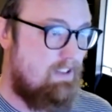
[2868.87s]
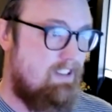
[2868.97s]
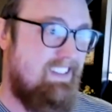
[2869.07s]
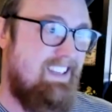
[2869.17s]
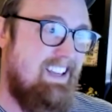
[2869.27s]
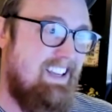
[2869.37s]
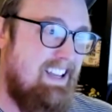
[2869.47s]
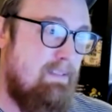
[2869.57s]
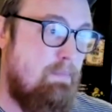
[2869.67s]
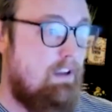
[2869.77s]
We go,
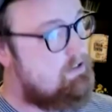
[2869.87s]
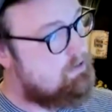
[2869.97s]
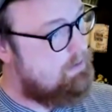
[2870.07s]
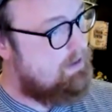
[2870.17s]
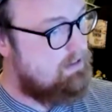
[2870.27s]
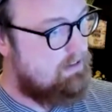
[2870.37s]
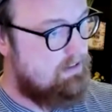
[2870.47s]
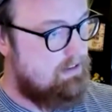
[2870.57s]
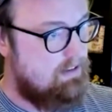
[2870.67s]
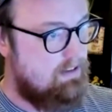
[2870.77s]
yeah, but here's a coupon
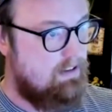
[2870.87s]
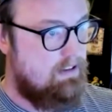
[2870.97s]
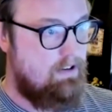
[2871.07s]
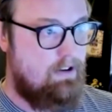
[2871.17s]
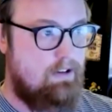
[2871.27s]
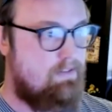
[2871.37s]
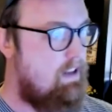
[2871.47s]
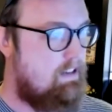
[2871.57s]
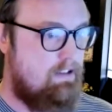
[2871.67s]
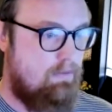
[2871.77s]
you can use for the
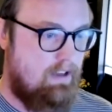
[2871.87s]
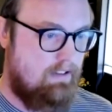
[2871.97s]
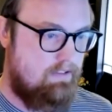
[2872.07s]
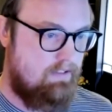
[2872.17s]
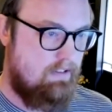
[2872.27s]
next 2 weeks.